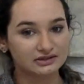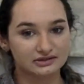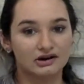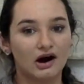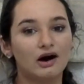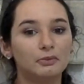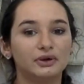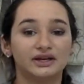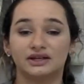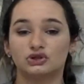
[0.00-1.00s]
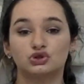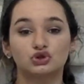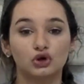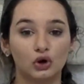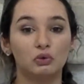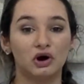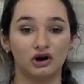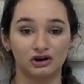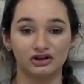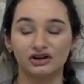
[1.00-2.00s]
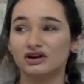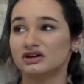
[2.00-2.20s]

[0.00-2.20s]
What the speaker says: stop is so hard.